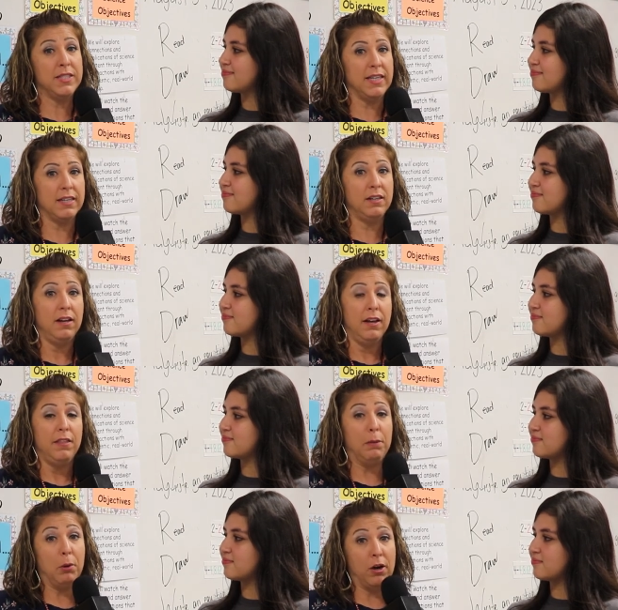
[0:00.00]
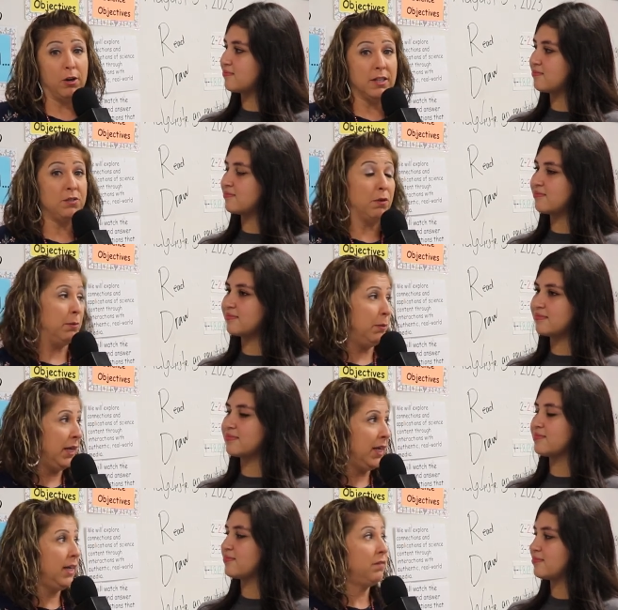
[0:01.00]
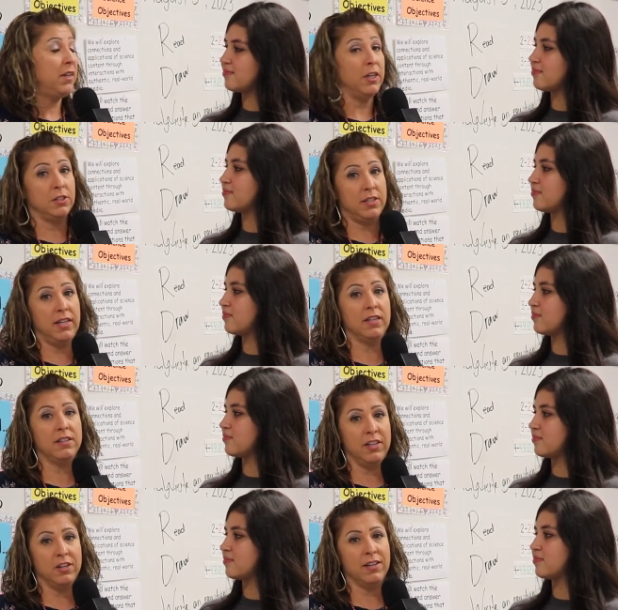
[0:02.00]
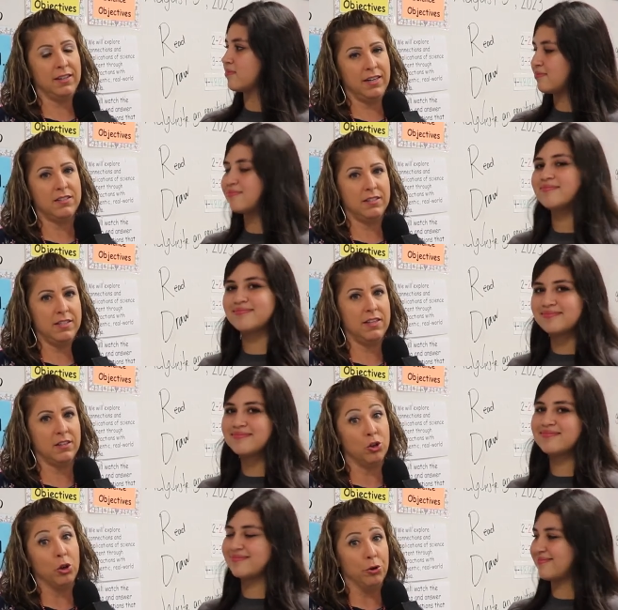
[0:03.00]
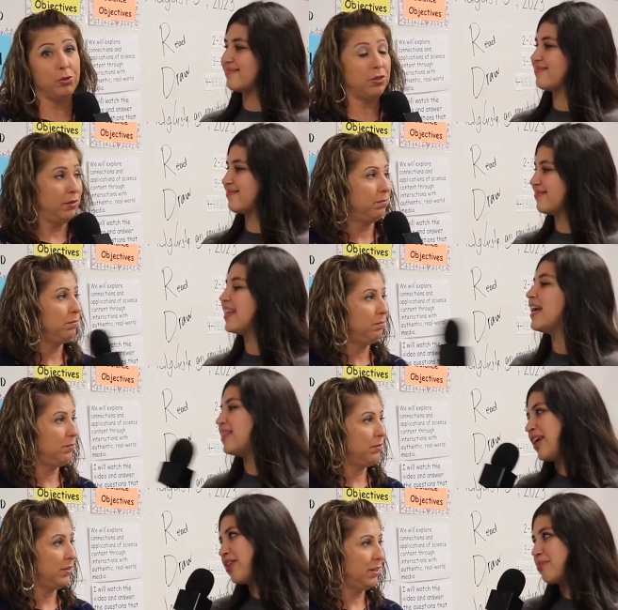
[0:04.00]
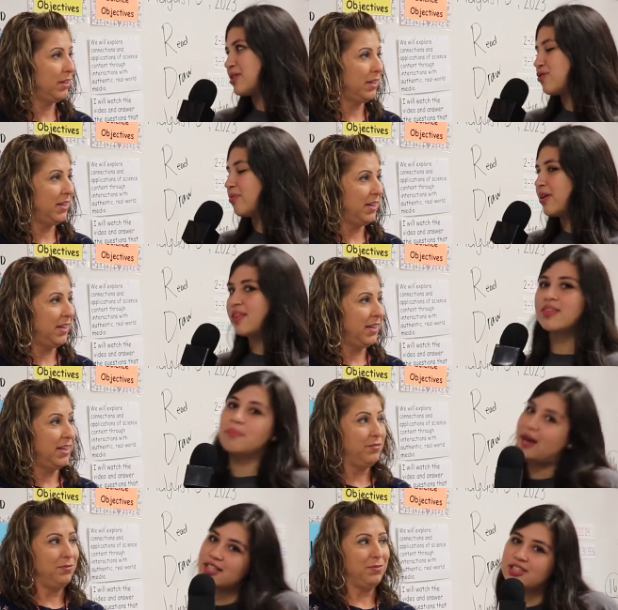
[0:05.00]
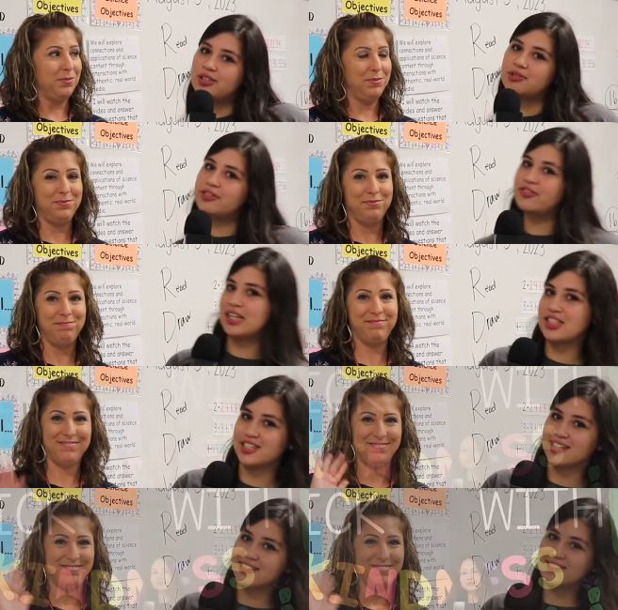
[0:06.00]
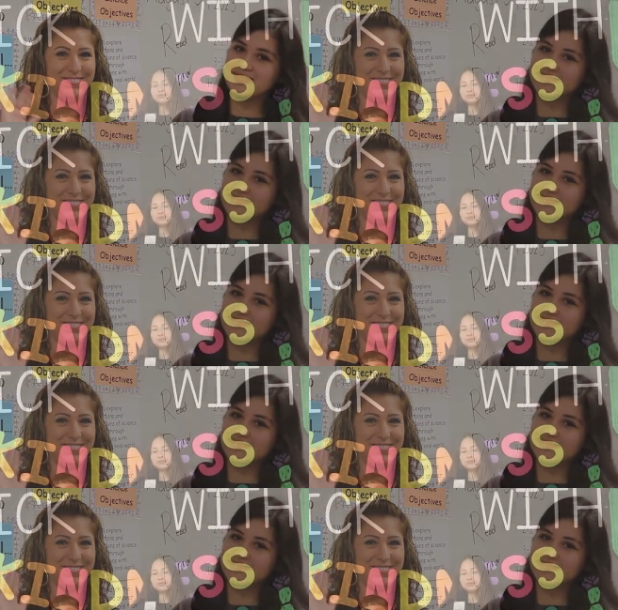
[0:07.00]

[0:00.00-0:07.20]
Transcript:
Speaker 1: seeing the progress from the beginning of the year to the end of the year, I like to see the growth. Thank you, Ms. Wilmoth. Back to you, Wolf Nation.